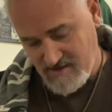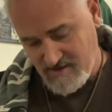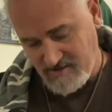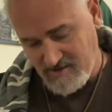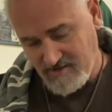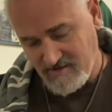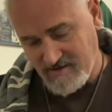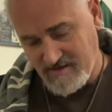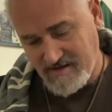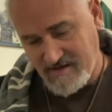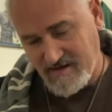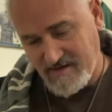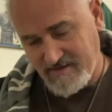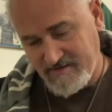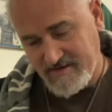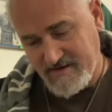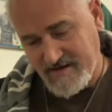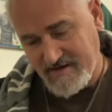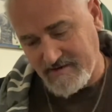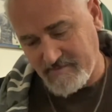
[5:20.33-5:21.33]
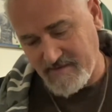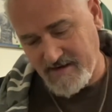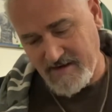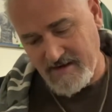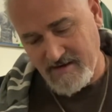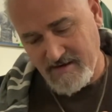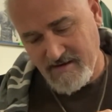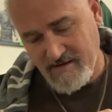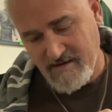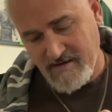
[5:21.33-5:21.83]
can contact me
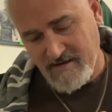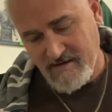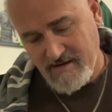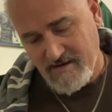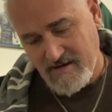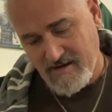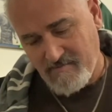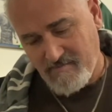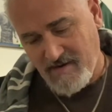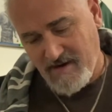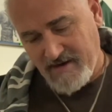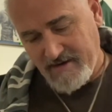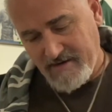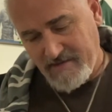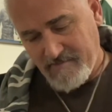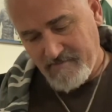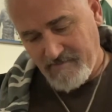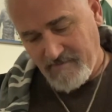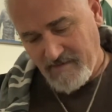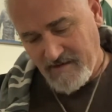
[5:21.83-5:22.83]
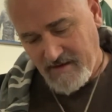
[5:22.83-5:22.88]
about them.